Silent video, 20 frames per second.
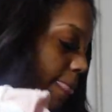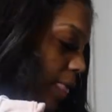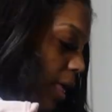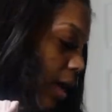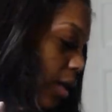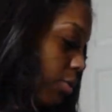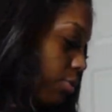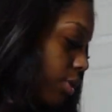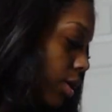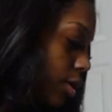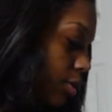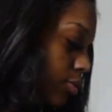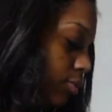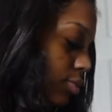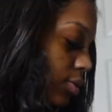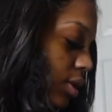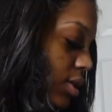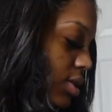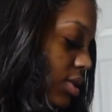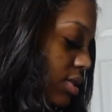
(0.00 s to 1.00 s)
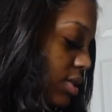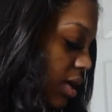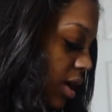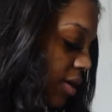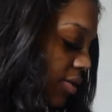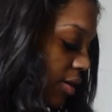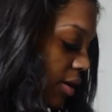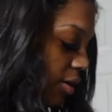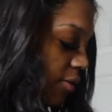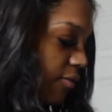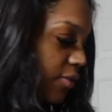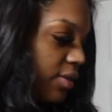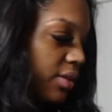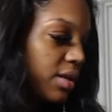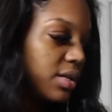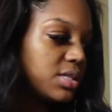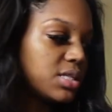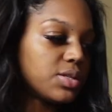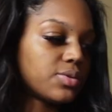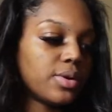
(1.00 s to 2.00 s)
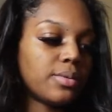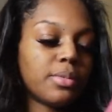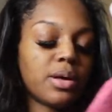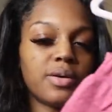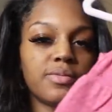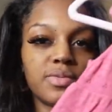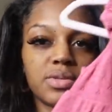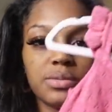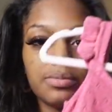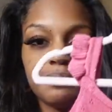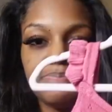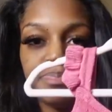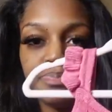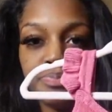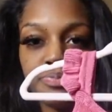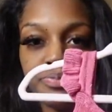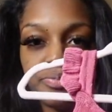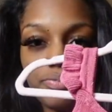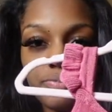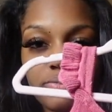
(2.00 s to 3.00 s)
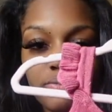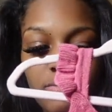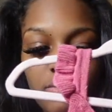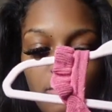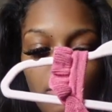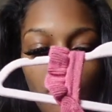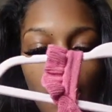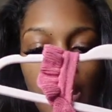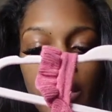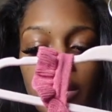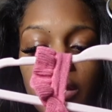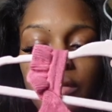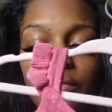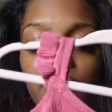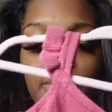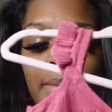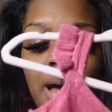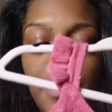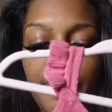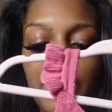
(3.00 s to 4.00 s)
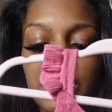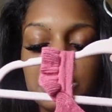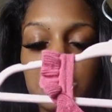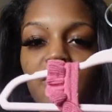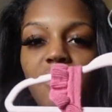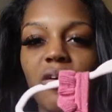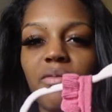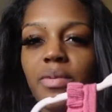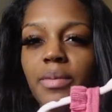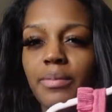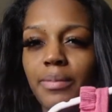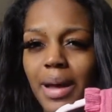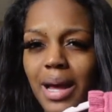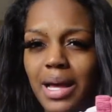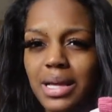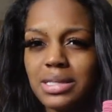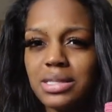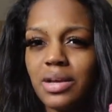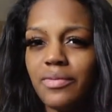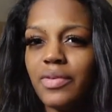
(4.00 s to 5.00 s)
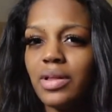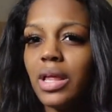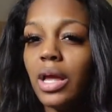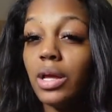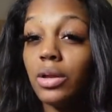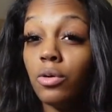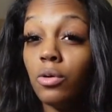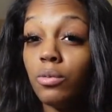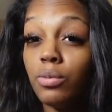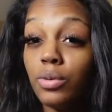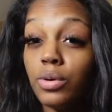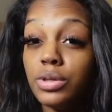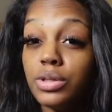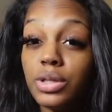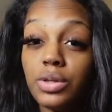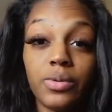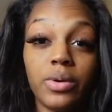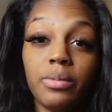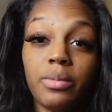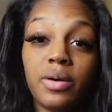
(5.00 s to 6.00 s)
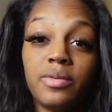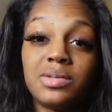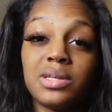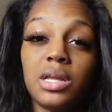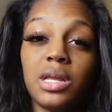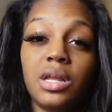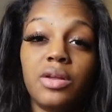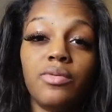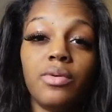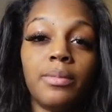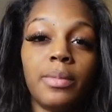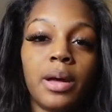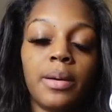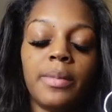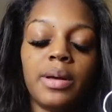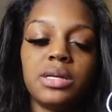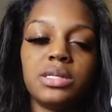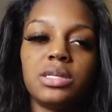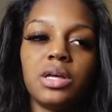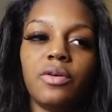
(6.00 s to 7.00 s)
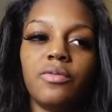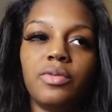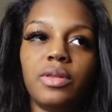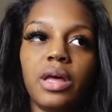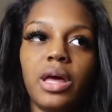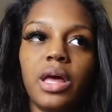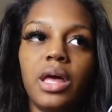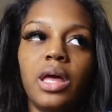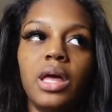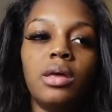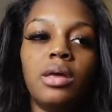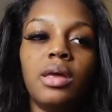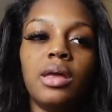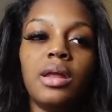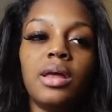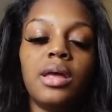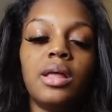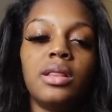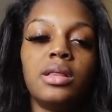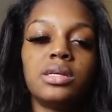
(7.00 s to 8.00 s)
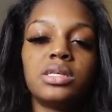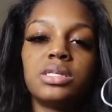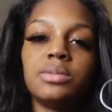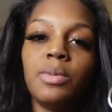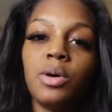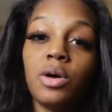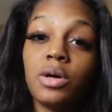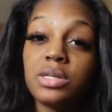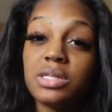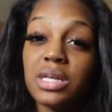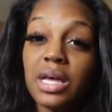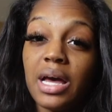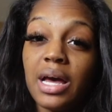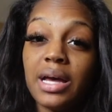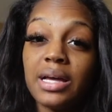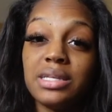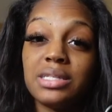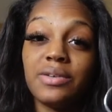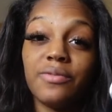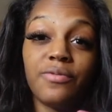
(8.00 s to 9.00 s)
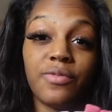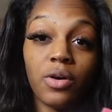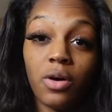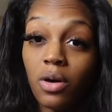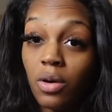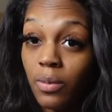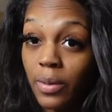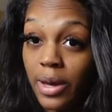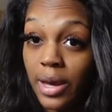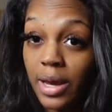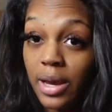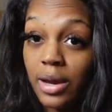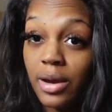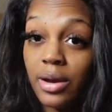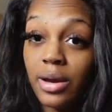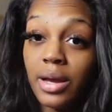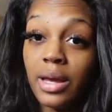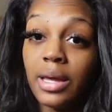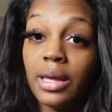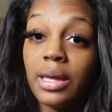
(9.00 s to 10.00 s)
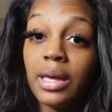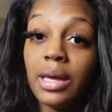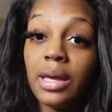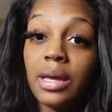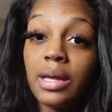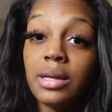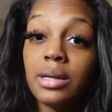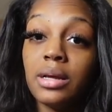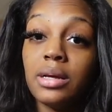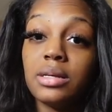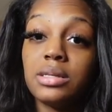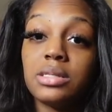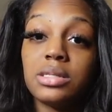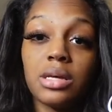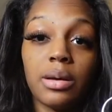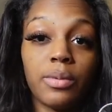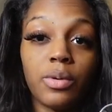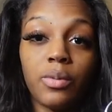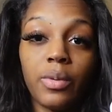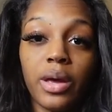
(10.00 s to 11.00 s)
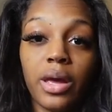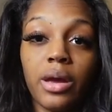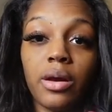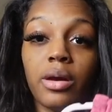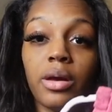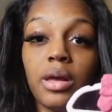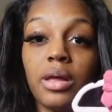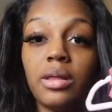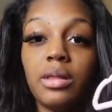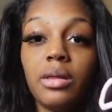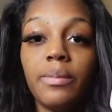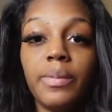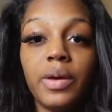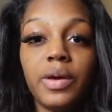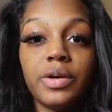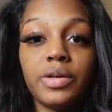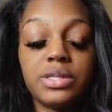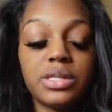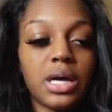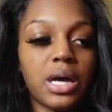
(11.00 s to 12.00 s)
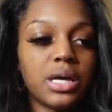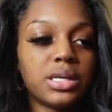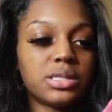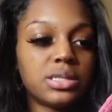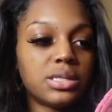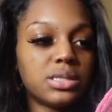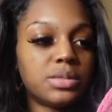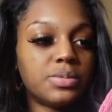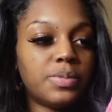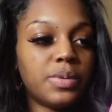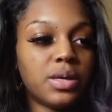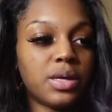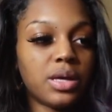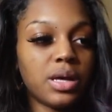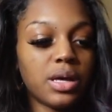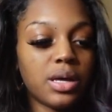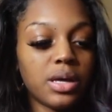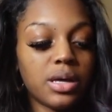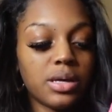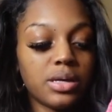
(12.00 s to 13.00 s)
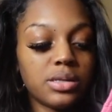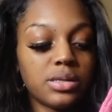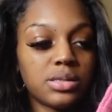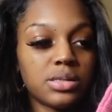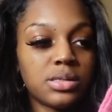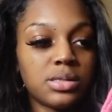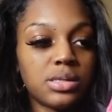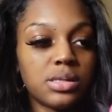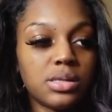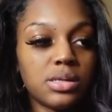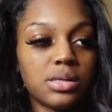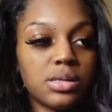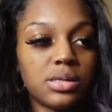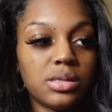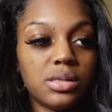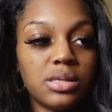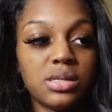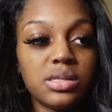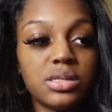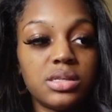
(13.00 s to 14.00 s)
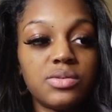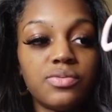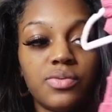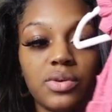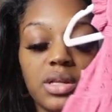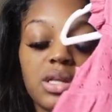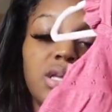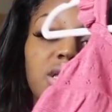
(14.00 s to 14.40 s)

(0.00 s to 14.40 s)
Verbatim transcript: I don't know. This is the other outfit that's three months. I need to remind myself, I've been buying stuff in like newborn to three months. I need to remind myself that get it in the small size fall wear and get summer wear in the bigger sizes because this is really